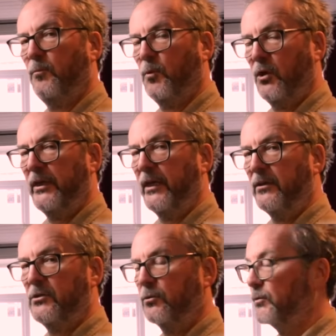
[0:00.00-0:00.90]

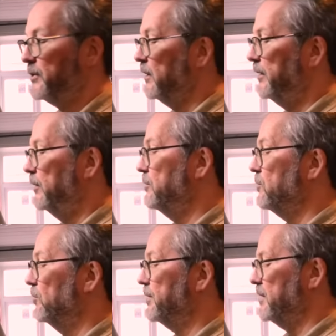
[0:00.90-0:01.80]
working tool that I use
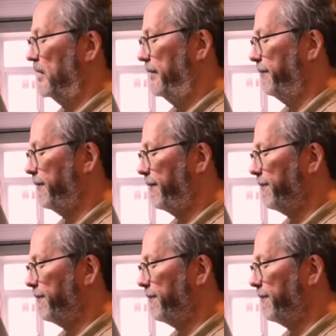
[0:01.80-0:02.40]
all the time.